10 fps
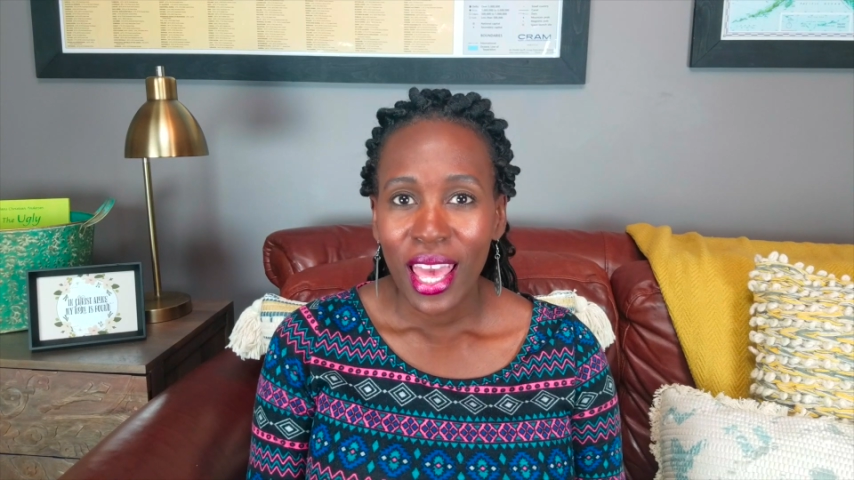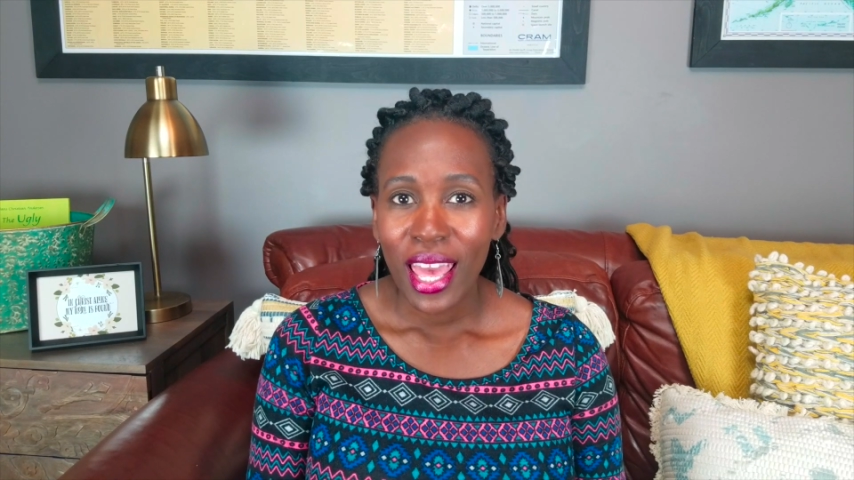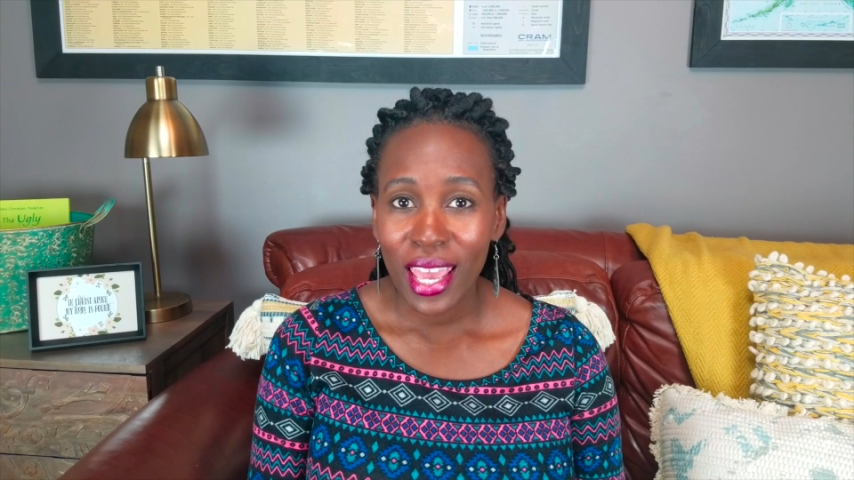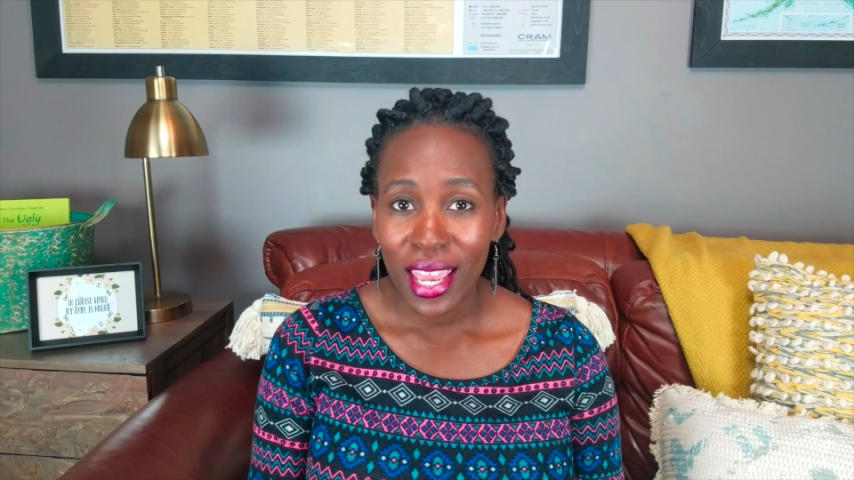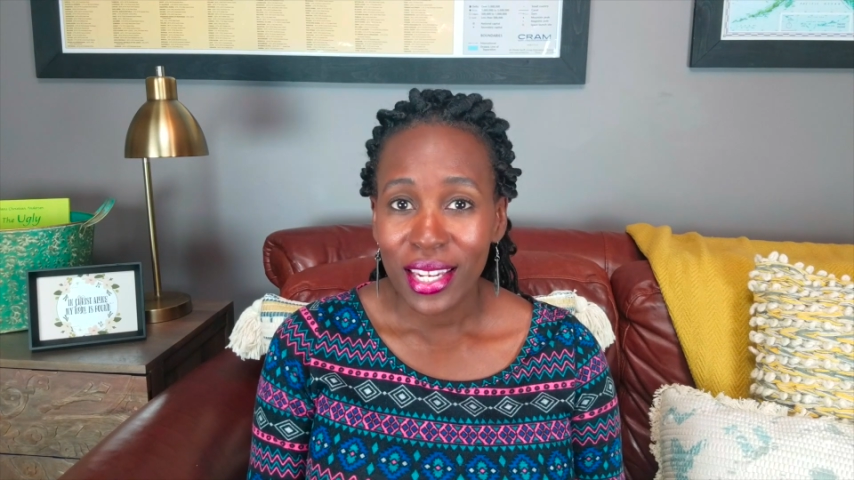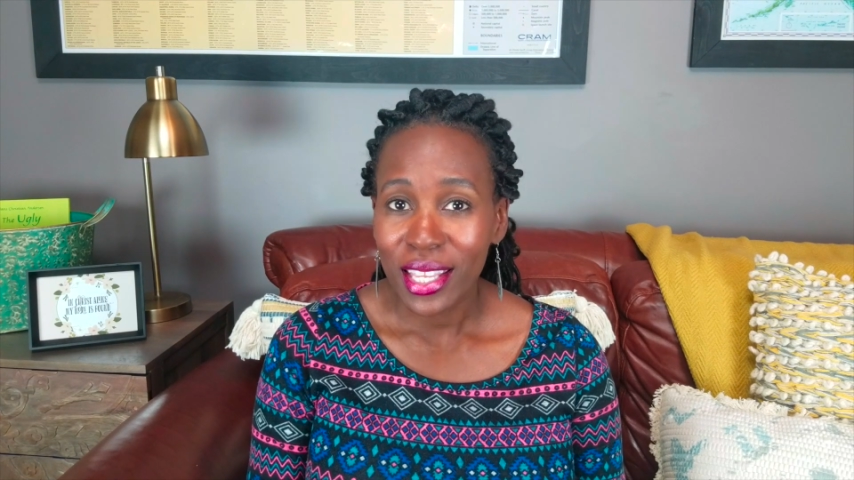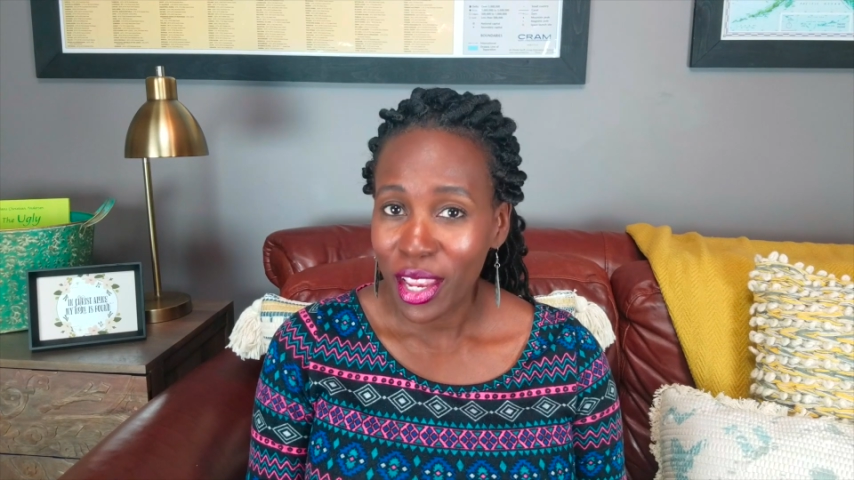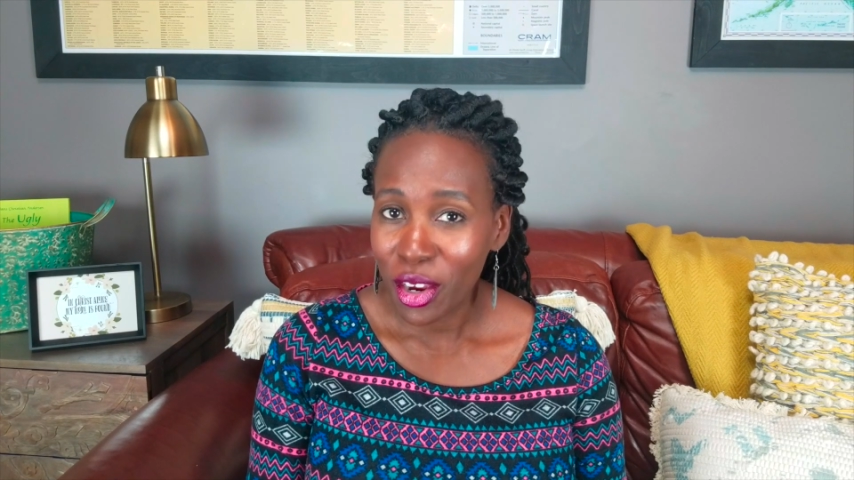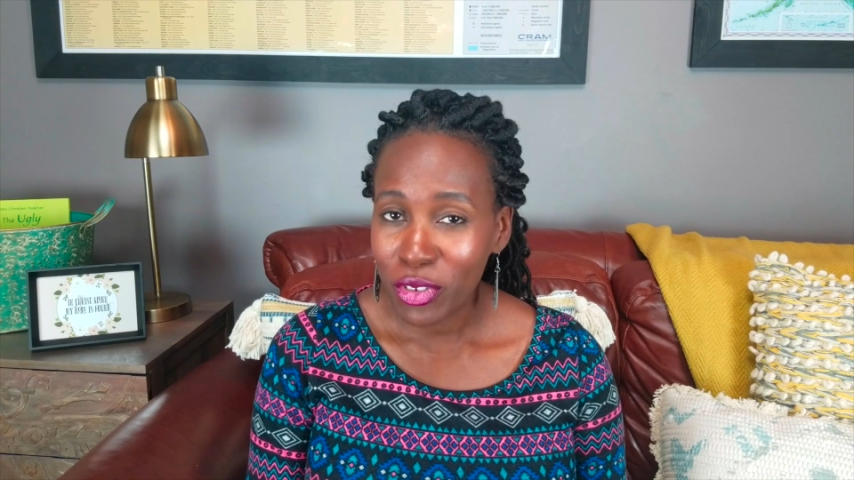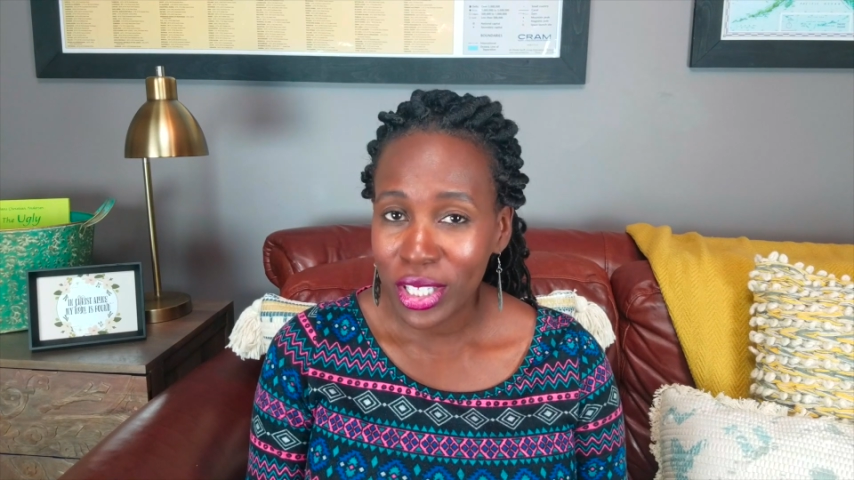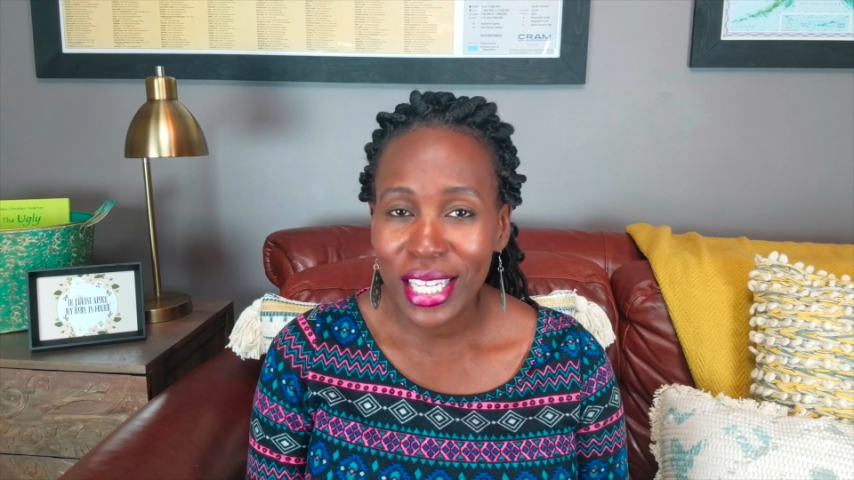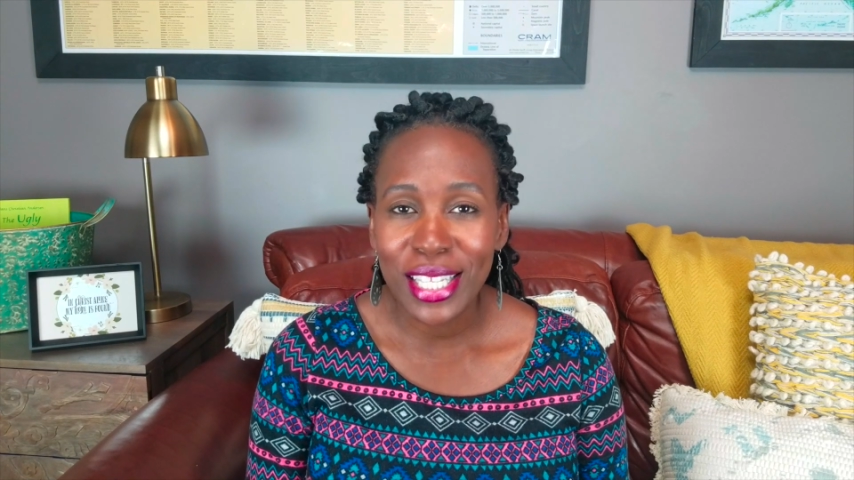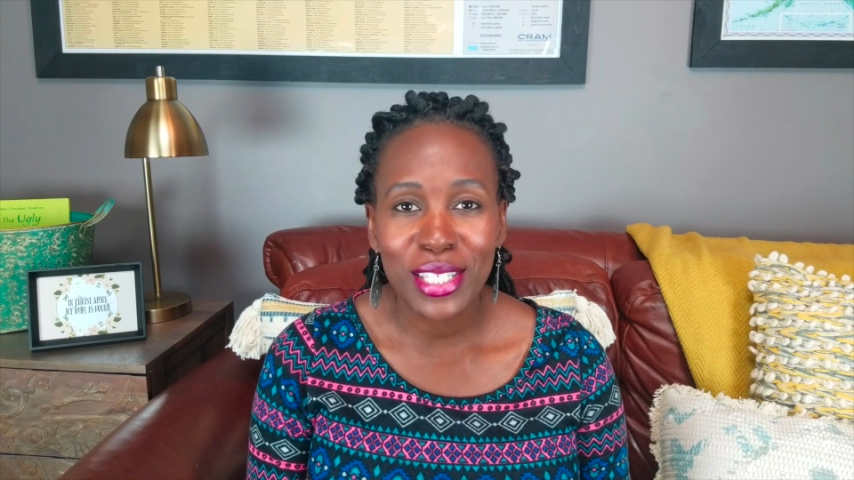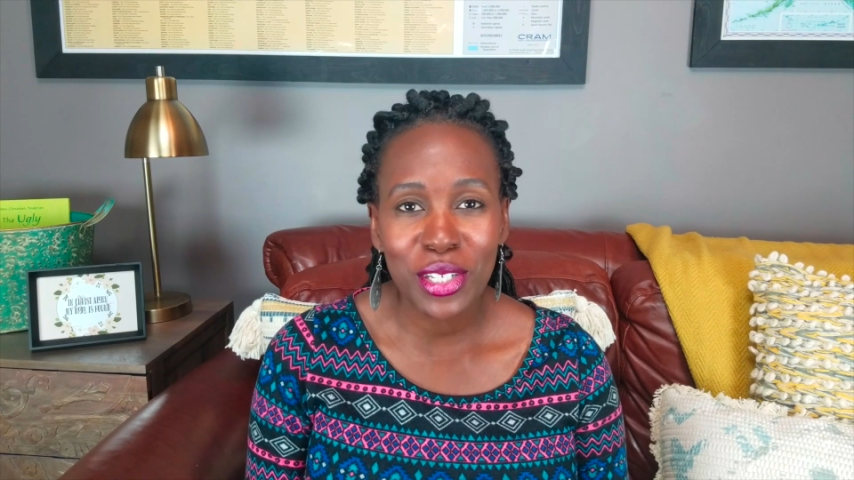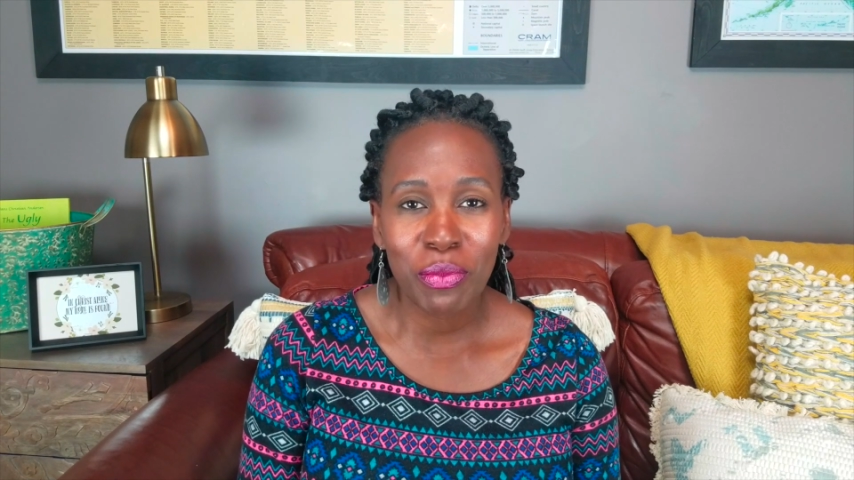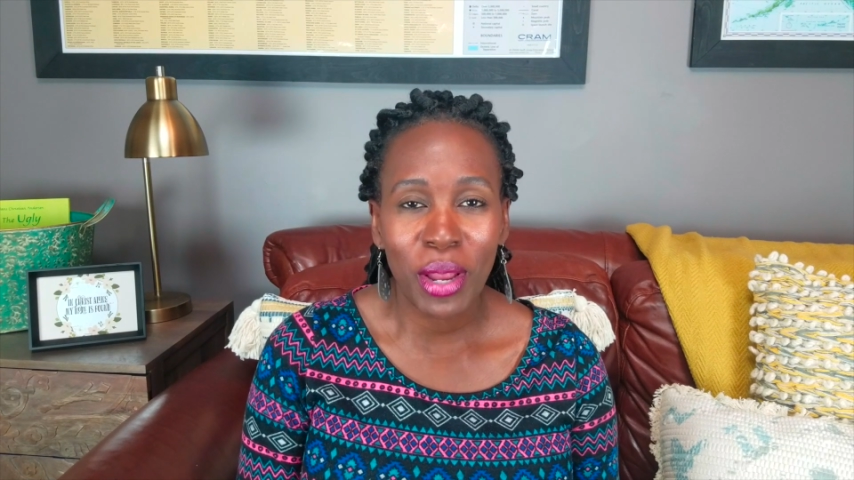and carefully considered